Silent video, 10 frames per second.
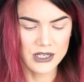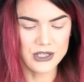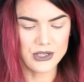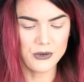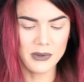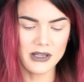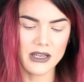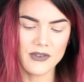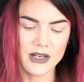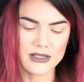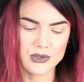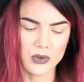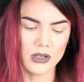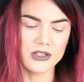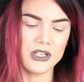Do you believe in
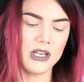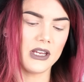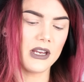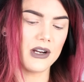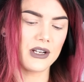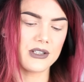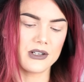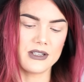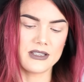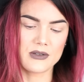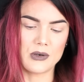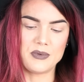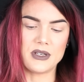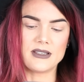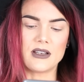astrology character
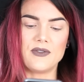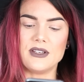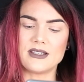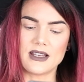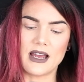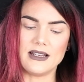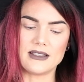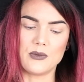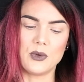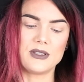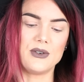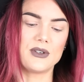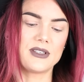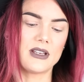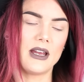descriptions of the signs, and what's
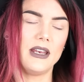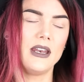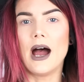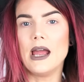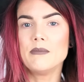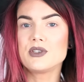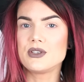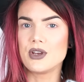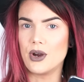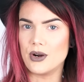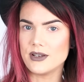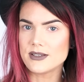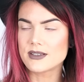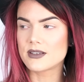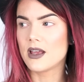your sign? I'm
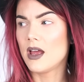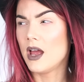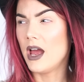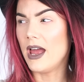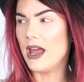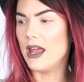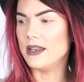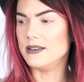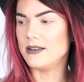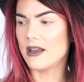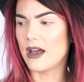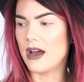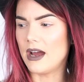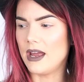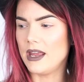Taurus, and
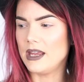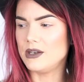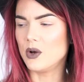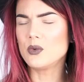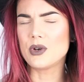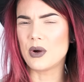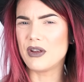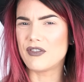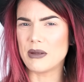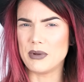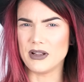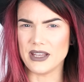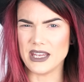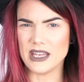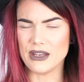I don't know if I
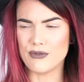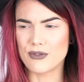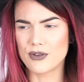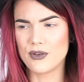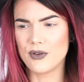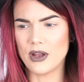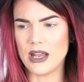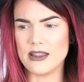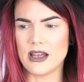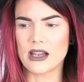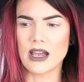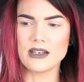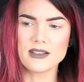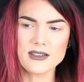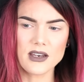believe in that
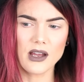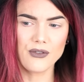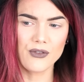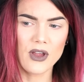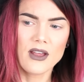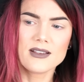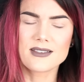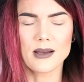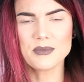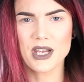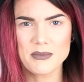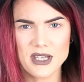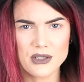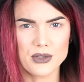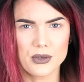kind of stuff. Sometimes
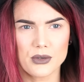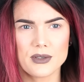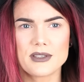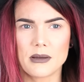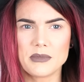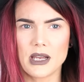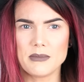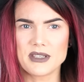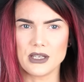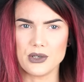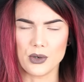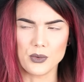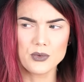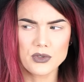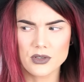I do, sometimes I
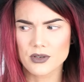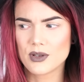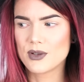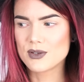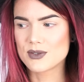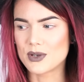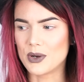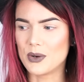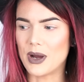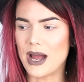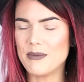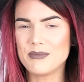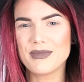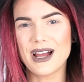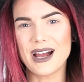don't. So
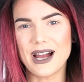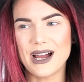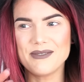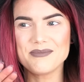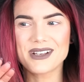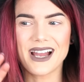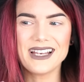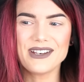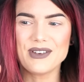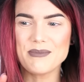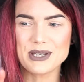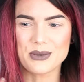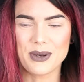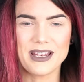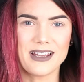I'm kind of in
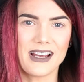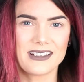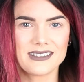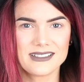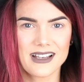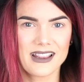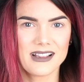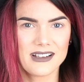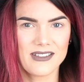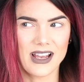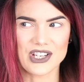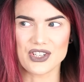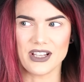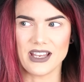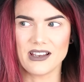between that,
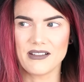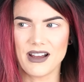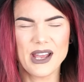actually.